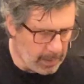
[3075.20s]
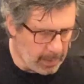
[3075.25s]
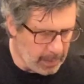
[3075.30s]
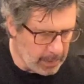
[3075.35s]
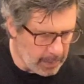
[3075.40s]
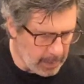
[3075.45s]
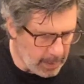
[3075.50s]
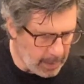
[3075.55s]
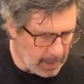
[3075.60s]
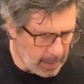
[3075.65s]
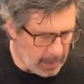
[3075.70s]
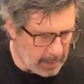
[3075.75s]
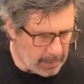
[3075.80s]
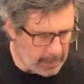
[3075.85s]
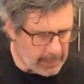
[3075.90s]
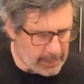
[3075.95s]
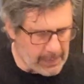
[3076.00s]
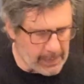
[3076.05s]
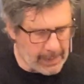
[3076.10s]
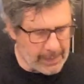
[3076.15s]

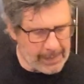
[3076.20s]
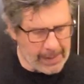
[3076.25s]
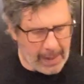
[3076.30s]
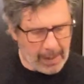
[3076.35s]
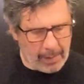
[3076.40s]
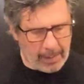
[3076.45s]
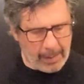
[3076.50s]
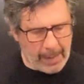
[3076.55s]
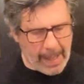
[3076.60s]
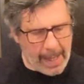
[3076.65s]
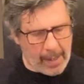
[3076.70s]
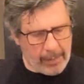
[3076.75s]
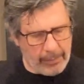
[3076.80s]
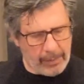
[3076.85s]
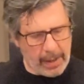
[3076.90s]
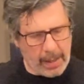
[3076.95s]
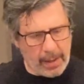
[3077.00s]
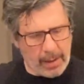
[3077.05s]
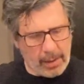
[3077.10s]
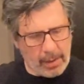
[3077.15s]
because that's got a lot of
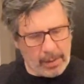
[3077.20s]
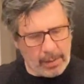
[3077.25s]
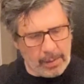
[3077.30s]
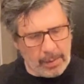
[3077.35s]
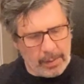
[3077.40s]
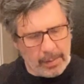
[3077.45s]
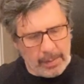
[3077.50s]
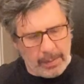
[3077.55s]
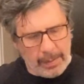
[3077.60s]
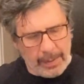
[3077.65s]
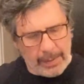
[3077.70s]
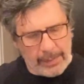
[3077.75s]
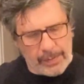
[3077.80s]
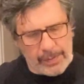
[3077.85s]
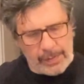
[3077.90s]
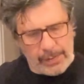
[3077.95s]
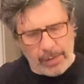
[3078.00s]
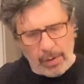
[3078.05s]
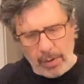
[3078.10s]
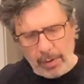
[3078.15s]
air. It's
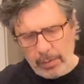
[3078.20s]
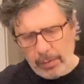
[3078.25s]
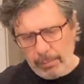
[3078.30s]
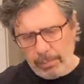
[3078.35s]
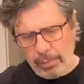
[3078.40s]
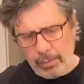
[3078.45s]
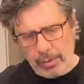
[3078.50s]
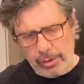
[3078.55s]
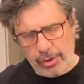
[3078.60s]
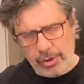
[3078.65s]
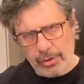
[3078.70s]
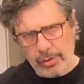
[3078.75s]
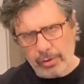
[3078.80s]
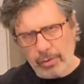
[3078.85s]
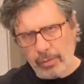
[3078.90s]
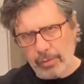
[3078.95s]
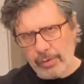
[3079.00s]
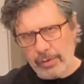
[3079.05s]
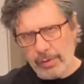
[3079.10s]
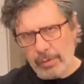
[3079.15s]
starting to push
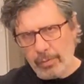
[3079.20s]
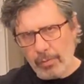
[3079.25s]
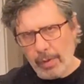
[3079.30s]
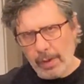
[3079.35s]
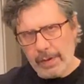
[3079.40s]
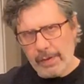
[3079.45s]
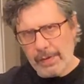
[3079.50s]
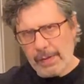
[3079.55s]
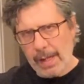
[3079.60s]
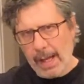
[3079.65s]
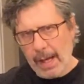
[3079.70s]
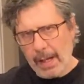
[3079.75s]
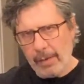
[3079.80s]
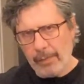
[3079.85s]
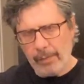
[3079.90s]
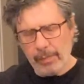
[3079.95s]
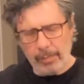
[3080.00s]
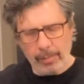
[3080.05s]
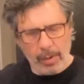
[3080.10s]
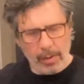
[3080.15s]
towards the right side
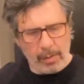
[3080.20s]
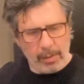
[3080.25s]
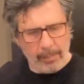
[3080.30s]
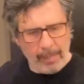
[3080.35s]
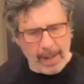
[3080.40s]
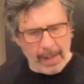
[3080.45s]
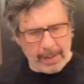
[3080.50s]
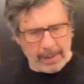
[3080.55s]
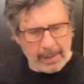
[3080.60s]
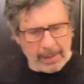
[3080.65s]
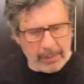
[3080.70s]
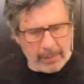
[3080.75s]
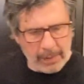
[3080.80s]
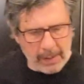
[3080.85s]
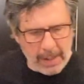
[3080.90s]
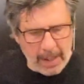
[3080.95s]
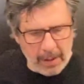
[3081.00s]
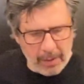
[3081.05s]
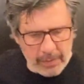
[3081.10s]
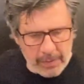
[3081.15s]
of the Bulk-O-Matic
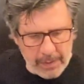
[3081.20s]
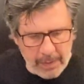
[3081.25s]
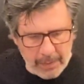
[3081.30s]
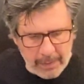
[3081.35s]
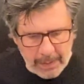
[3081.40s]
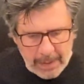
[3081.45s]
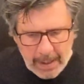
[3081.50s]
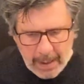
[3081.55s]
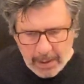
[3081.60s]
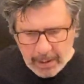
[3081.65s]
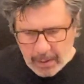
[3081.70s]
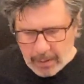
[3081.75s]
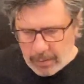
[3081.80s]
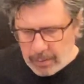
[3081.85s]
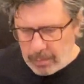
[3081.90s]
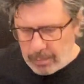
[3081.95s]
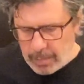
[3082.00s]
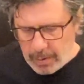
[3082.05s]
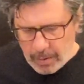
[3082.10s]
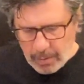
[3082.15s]
indicators, indicating it
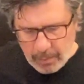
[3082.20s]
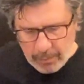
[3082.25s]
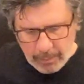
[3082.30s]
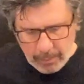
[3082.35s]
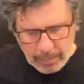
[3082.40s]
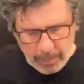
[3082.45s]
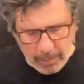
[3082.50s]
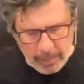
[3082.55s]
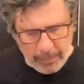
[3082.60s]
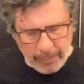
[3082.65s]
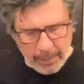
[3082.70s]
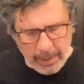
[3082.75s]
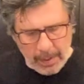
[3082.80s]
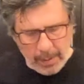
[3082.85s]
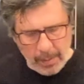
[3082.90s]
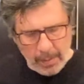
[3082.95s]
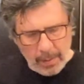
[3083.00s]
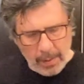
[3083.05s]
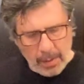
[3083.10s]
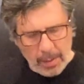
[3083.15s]
could be
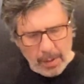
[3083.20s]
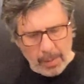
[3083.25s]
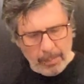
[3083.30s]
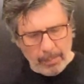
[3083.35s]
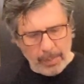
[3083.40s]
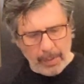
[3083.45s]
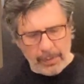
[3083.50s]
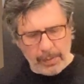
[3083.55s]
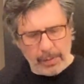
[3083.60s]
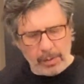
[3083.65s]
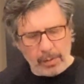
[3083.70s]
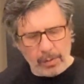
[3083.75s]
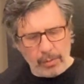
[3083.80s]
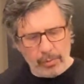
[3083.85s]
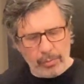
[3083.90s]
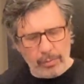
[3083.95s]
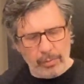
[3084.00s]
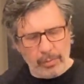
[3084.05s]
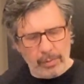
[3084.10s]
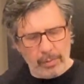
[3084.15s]
overproofing, but the
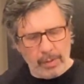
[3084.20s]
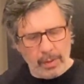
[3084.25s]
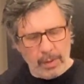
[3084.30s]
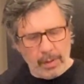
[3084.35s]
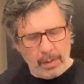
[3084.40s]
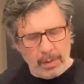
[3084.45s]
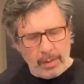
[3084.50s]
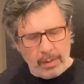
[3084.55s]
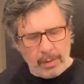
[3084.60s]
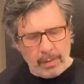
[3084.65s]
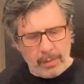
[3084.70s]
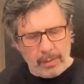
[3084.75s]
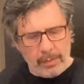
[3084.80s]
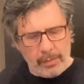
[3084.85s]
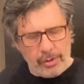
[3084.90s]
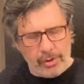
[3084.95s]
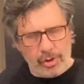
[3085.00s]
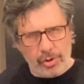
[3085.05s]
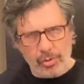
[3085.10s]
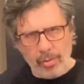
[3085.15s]
gluten
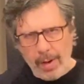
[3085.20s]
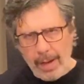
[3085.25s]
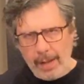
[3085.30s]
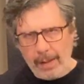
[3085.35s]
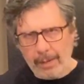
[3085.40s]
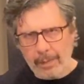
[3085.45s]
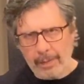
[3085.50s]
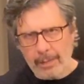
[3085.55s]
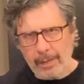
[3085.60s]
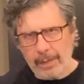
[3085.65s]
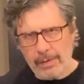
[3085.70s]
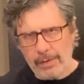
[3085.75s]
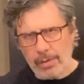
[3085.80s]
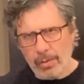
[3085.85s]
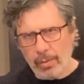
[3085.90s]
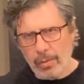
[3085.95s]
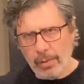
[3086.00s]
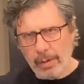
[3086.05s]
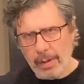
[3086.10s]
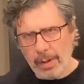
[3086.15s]
strength is
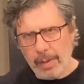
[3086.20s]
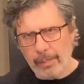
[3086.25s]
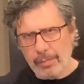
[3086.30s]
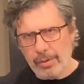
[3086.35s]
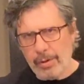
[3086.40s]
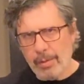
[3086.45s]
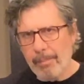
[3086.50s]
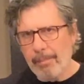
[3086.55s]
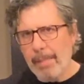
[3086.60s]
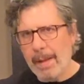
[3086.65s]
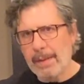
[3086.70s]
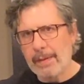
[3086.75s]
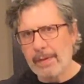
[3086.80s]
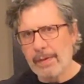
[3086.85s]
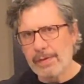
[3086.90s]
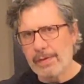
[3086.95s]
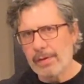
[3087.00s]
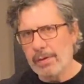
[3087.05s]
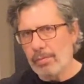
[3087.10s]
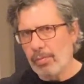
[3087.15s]
holding up
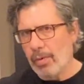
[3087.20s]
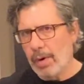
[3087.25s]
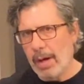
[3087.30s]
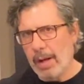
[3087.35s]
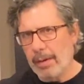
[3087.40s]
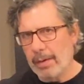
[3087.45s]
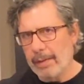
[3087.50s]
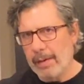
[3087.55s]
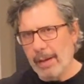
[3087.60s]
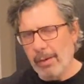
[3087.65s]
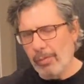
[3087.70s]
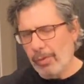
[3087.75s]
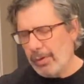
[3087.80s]
tremendously well in that